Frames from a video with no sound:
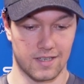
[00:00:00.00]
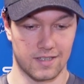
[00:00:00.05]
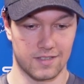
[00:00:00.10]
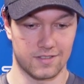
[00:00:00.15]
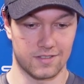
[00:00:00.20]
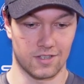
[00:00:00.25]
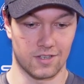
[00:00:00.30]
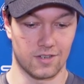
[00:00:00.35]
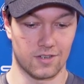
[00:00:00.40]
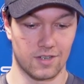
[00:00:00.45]

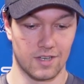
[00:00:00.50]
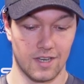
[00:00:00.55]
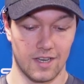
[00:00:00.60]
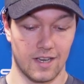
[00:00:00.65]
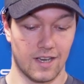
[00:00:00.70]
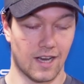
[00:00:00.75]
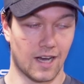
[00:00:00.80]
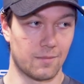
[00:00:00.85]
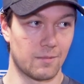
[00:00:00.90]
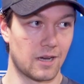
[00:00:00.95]
So
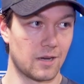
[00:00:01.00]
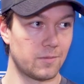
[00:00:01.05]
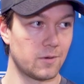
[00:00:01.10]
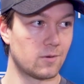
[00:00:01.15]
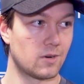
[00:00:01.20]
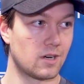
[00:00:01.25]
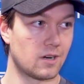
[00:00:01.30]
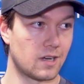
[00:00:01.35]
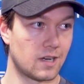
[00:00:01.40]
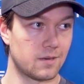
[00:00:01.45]
I'm happy
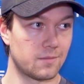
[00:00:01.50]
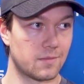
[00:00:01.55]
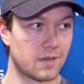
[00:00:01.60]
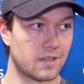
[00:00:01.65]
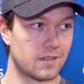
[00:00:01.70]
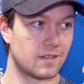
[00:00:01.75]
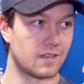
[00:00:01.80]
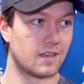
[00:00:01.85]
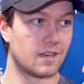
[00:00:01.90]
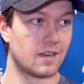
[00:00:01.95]
where I am,
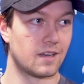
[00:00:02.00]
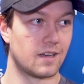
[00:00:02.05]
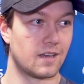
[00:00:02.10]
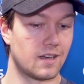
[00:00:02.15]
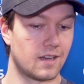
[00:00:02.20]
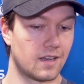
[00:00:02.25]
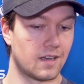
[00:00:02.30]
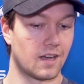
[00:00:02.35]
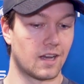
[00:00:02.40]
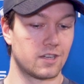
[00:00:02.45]
and
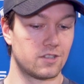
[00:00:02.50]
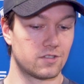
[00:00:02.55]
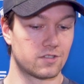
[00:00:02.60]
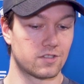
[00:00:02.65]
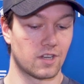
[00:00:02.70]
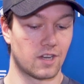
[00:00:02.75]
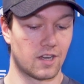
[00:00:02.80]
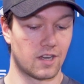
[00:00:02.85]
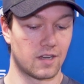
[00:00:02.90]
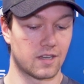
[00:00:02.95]
I just
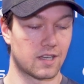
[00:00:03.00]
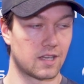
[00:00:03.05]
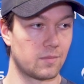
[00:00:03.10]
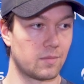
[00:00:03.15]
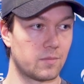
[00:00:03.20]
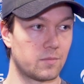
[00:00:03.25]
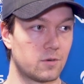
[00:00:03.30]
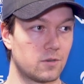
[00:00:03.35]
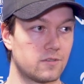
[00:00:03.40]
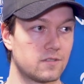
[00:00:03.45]
got to keep
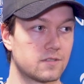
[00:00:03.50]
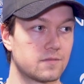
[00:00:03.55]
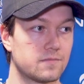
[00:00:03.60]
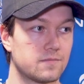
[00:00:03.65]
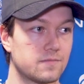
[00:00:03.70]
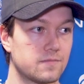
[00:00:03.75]
improving.